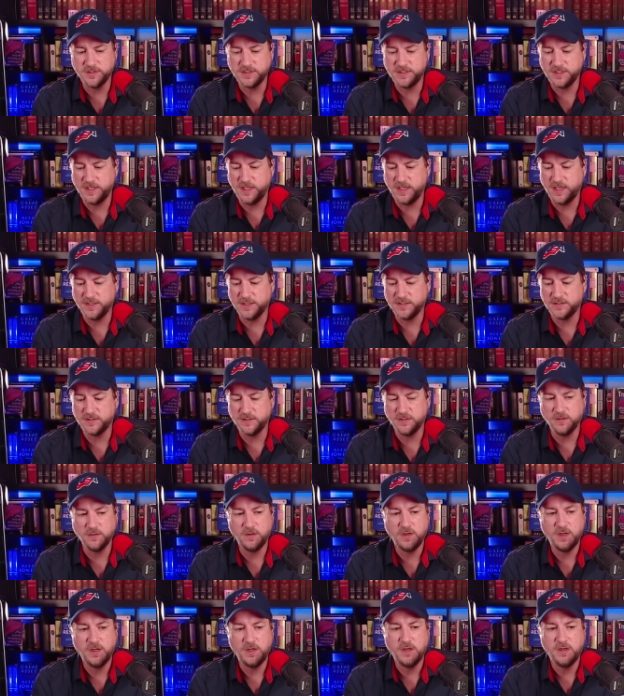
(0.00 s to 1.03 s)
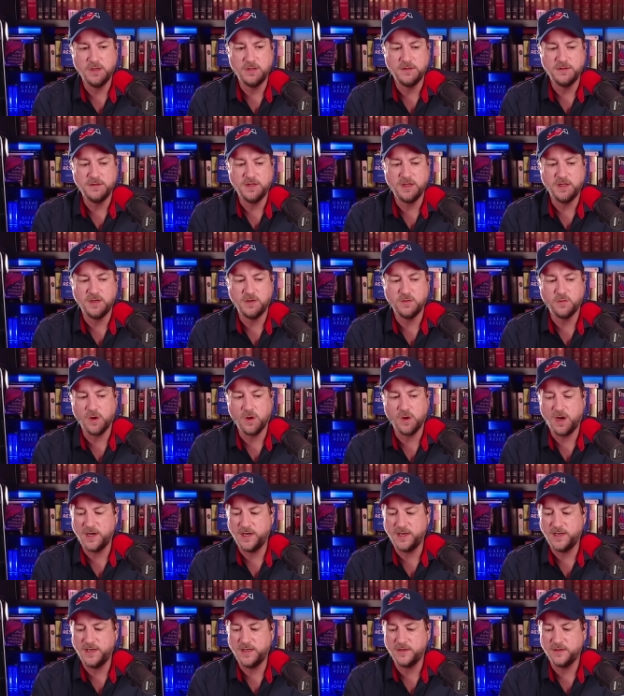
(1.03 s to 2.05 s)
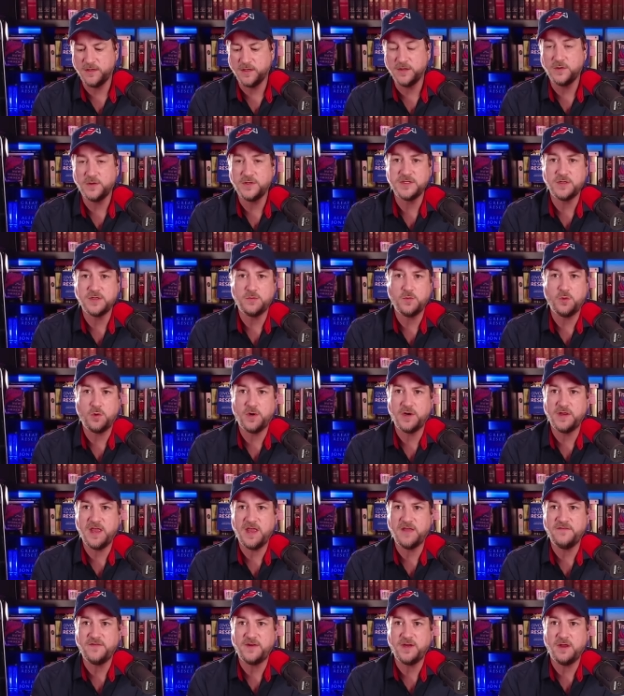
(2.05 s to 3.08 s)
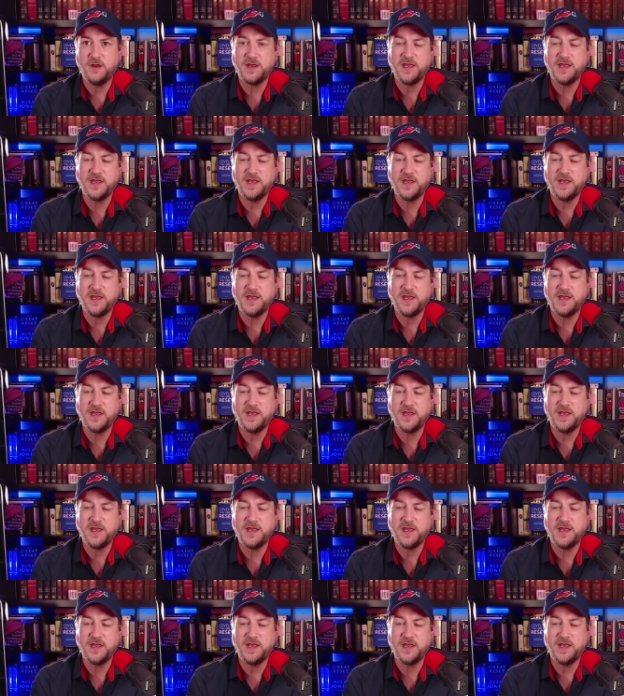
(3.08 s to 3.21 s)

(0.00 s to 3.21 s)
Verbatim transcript: get into. Then Ronnie, is there more to that video?